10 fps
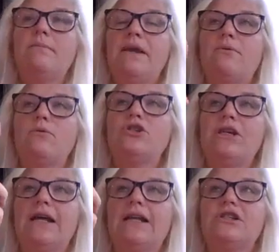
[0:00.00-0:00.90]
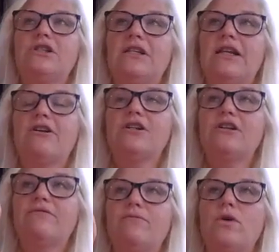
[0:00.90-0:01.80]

people challenge the narrative,